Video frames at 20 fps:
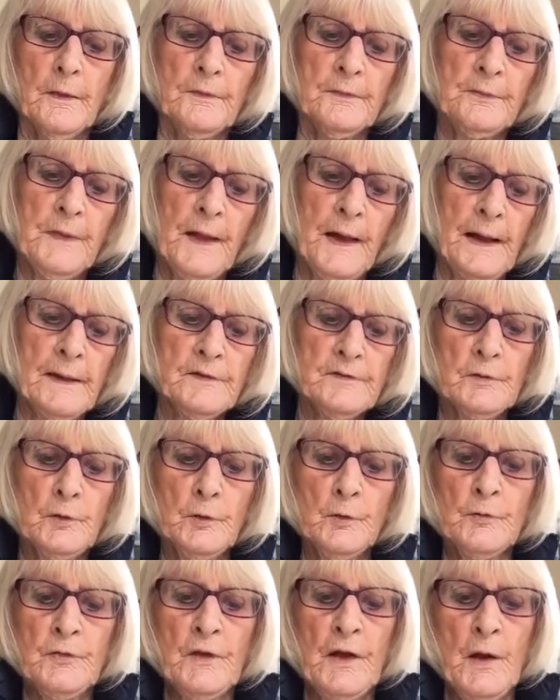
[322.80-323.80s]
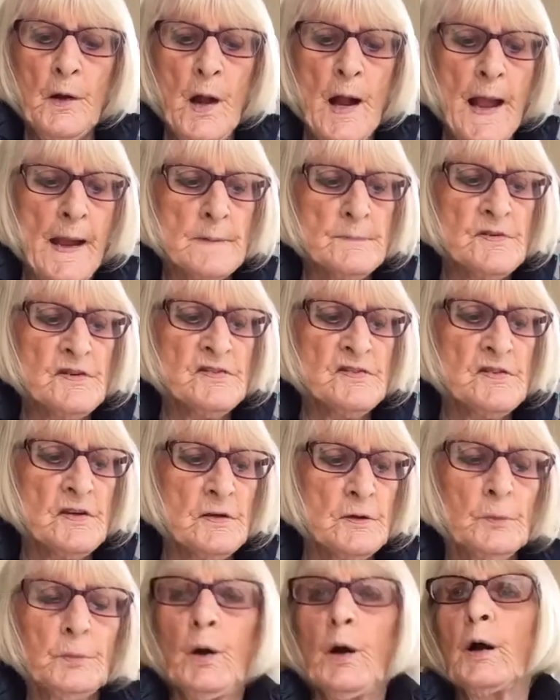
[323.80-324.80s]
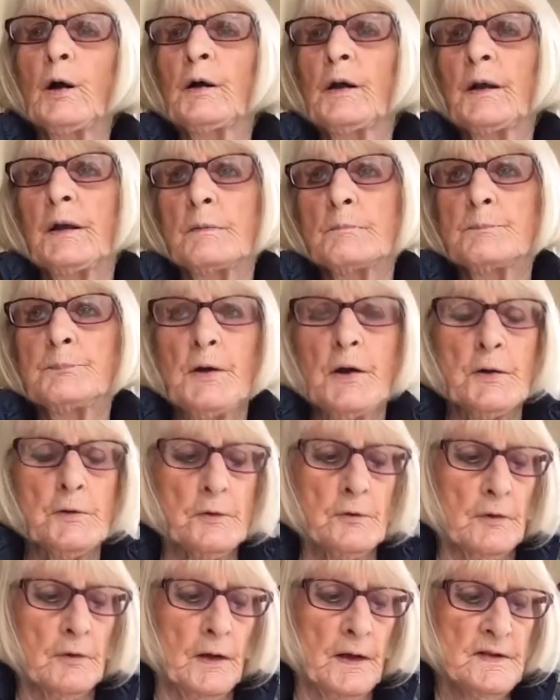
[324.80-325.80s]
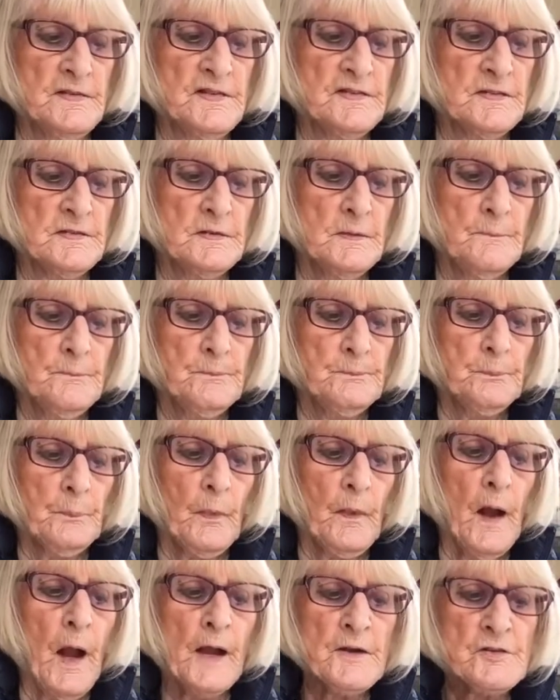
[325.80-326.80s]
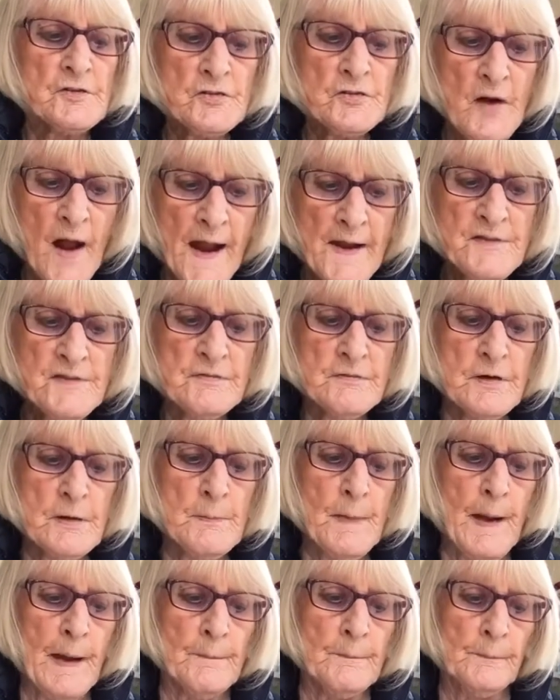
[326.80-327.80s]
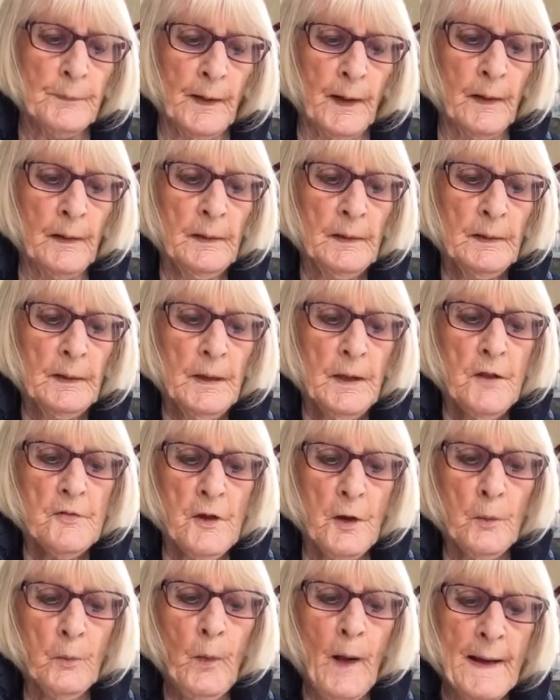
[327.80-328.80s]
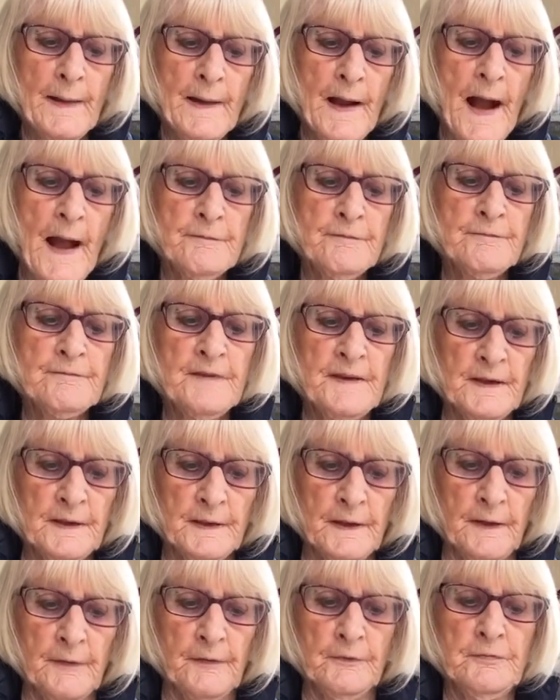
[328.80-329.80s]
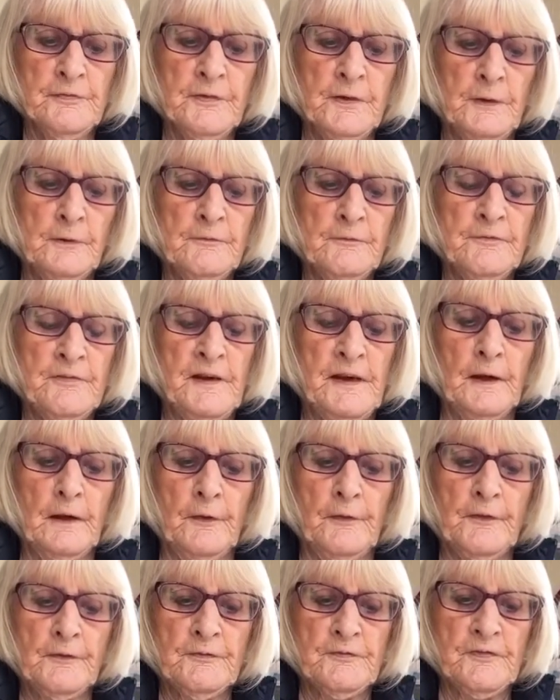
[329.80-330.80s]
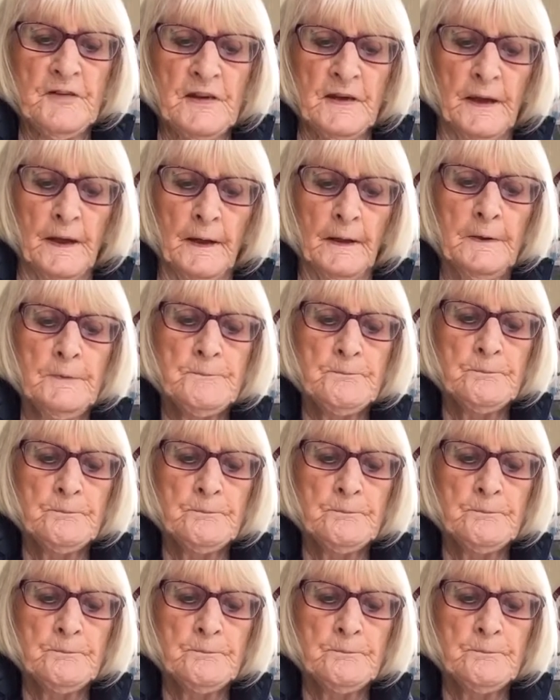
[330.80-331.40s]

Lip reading: that although I am still a work in progress, I try to remember that when I feel the fear,